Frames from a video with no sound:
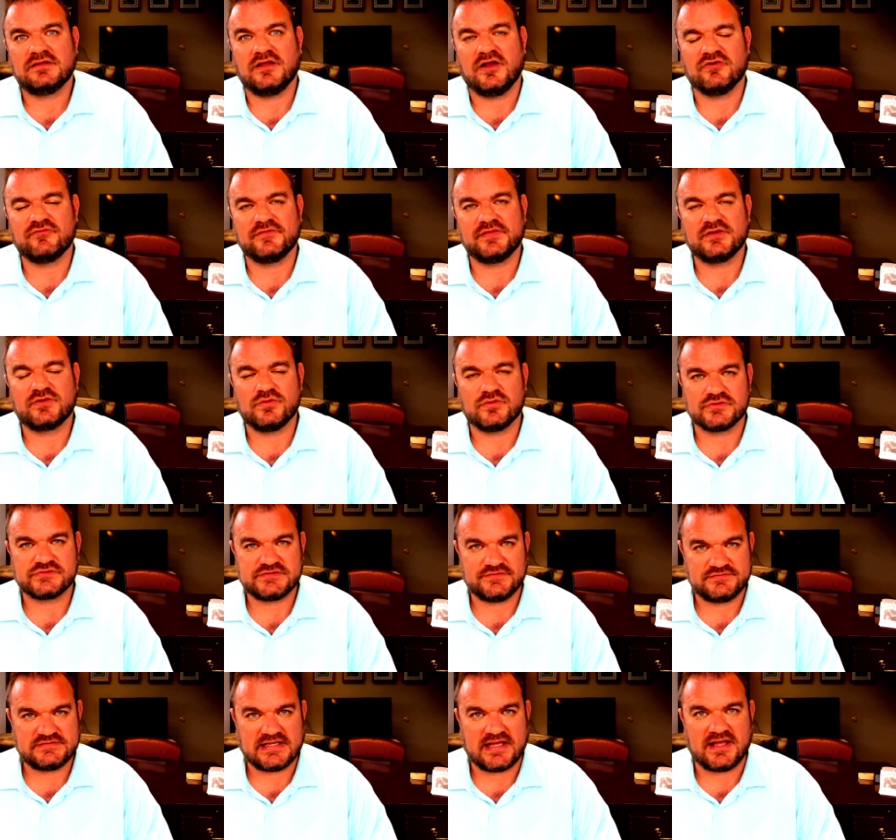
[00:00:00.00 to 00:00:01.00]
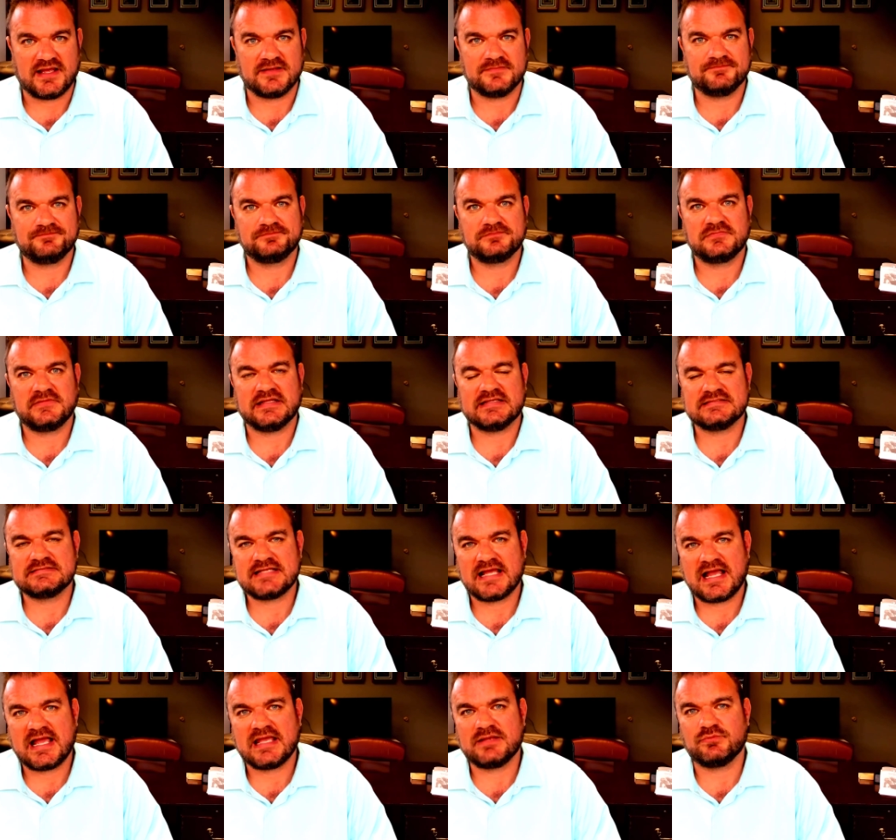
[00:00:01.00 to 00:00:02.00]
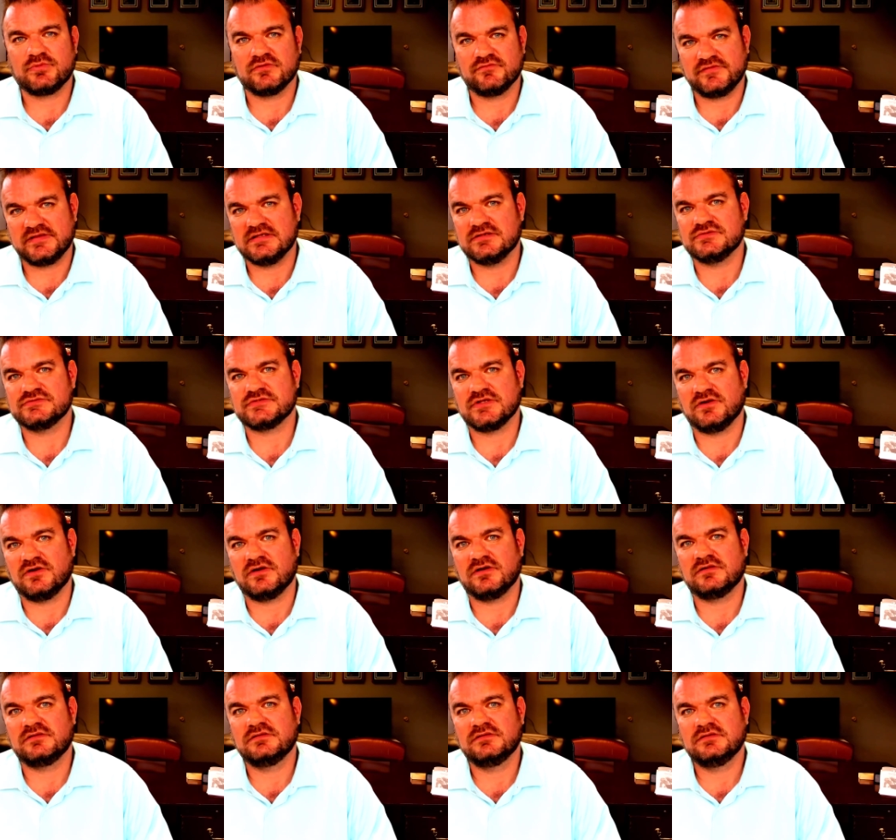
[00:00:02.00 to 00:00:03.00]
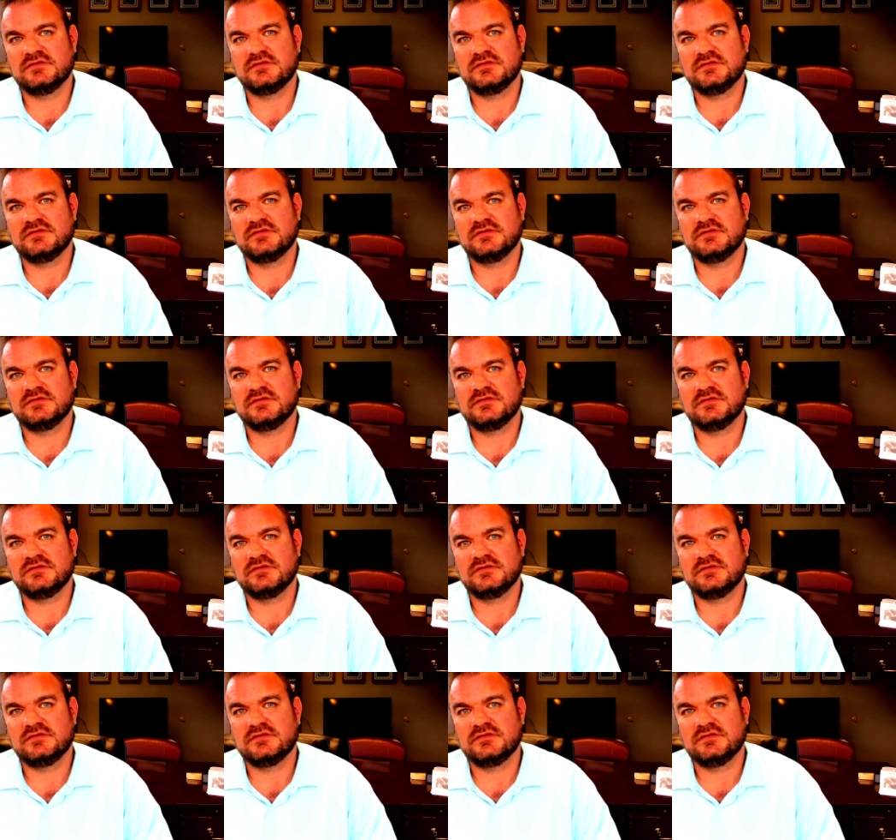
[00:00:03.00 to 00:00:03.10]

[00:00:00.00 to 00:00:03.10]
over the course of time, and time reveals all.